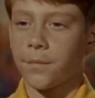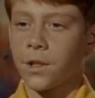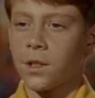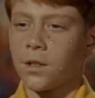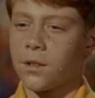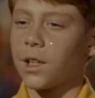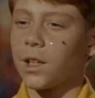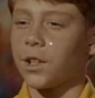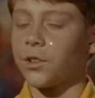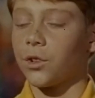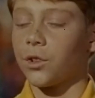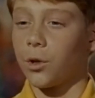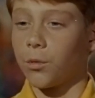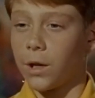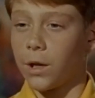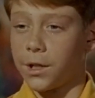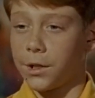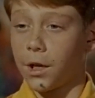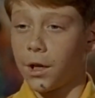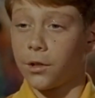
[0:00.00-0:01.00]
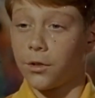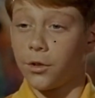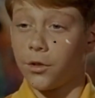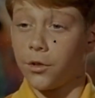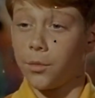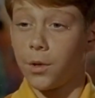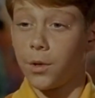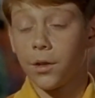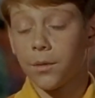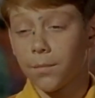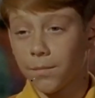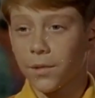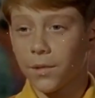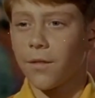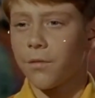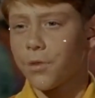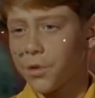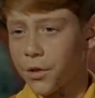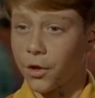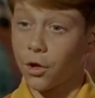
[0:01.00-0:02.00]
That's all right, Dr. Smith.
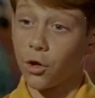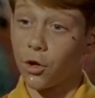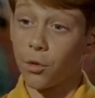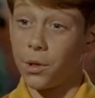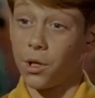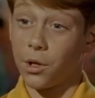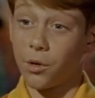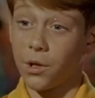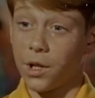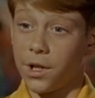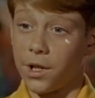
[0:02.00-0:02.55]
Everything will be okay.